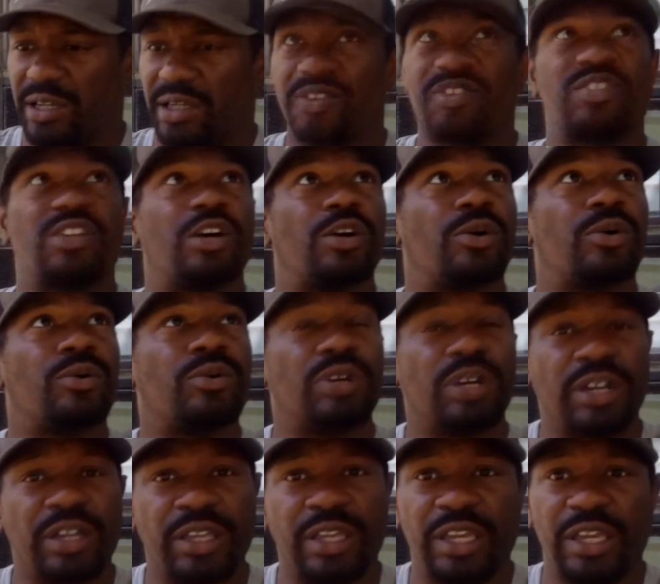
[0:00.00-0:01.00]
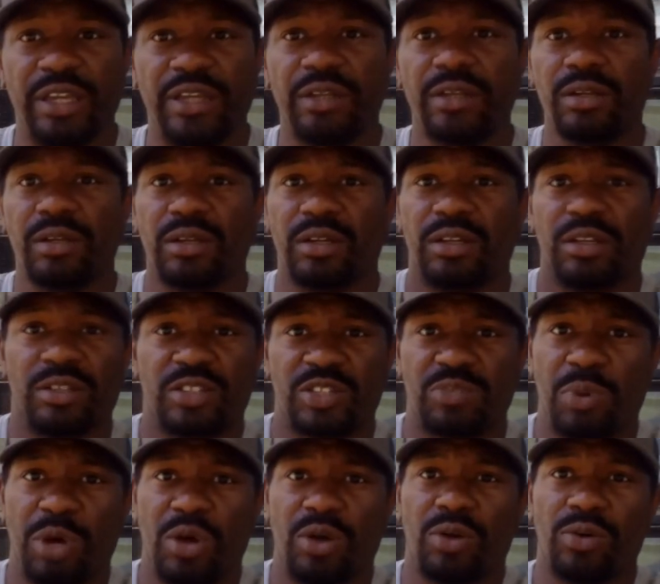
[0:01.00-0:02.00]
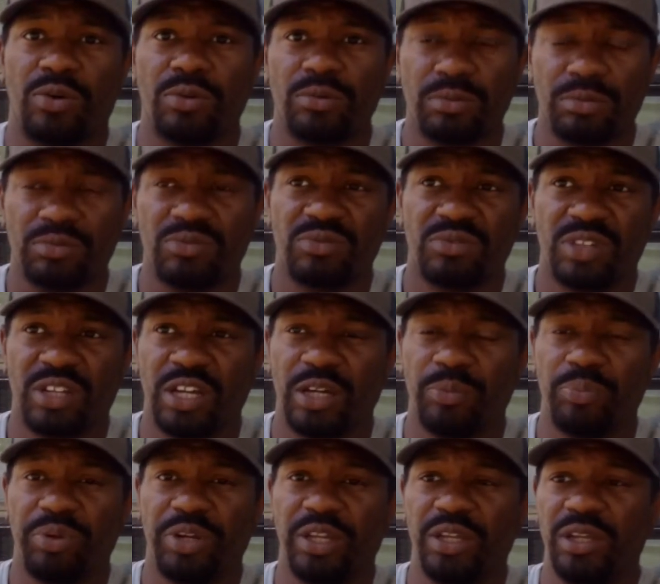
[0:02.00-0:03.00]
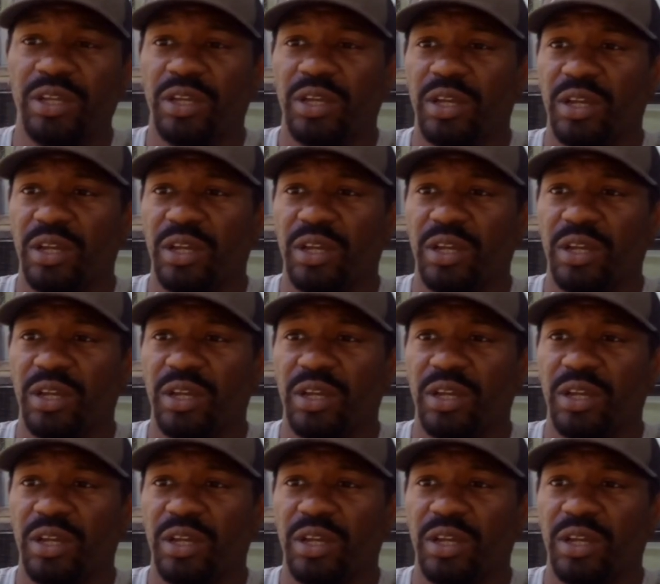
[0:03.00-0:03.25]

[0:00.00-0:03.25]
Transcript: So again, small company,